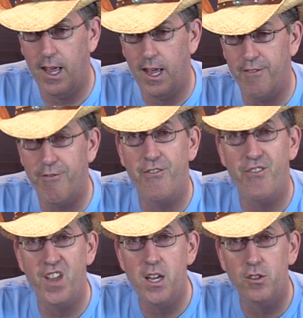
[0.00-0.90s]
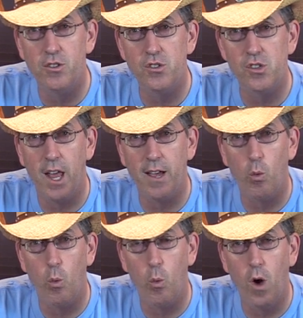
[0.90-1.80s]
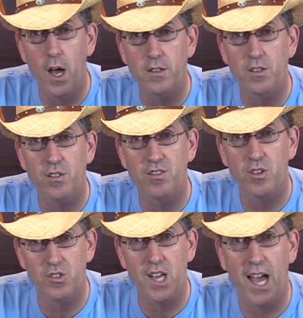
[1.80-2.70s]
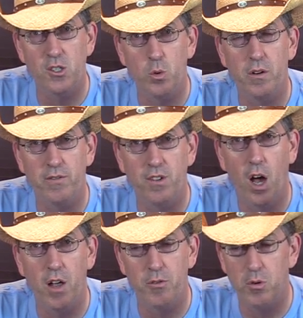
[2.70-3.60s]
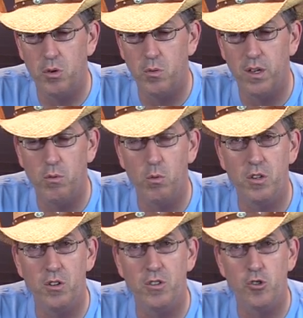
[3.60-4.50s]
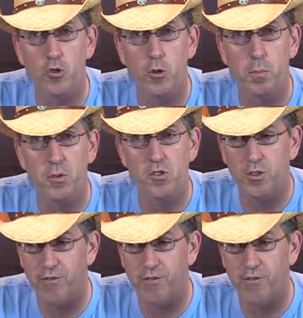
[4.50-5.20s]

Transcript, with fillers: it feels like what those guys would have gone through when when you're the troopers.